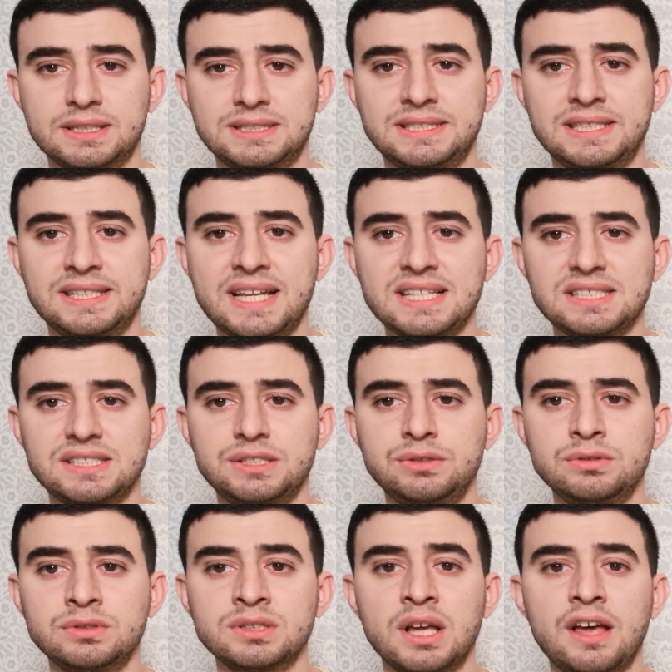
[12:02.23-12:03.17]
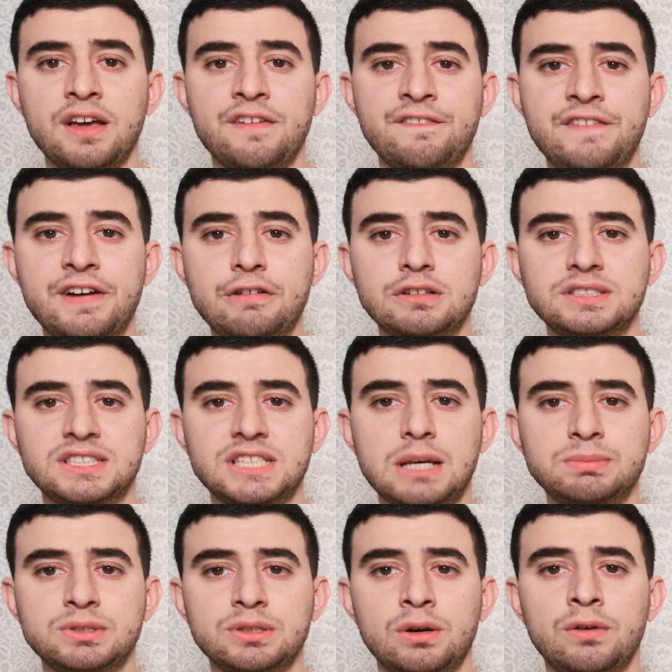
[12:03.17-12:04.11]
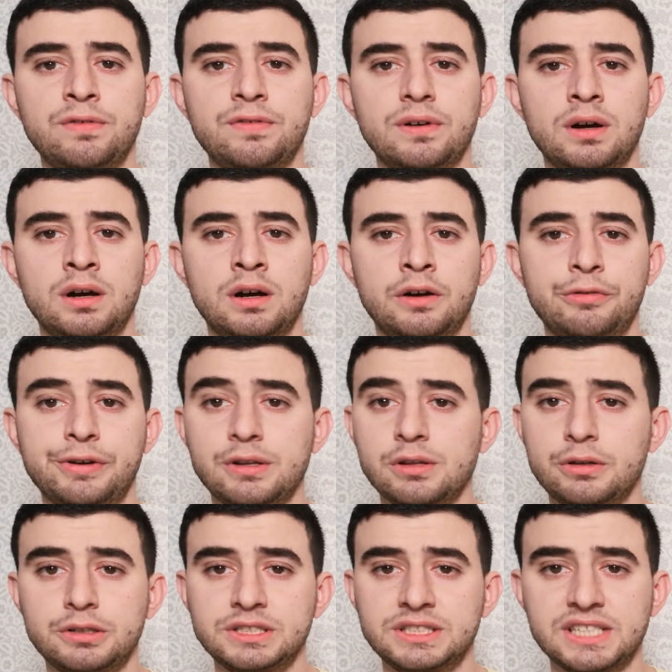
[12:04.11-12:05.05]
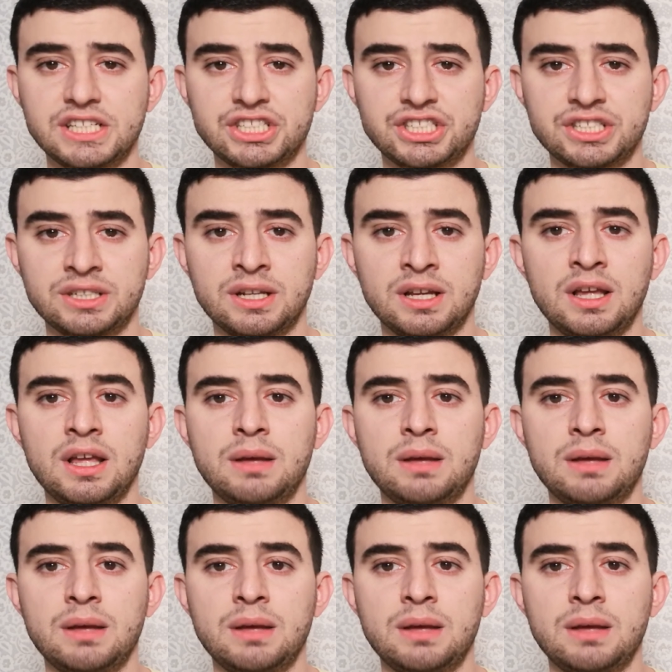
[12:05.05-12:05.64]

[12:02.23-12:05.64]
CNNs use various types of regularization.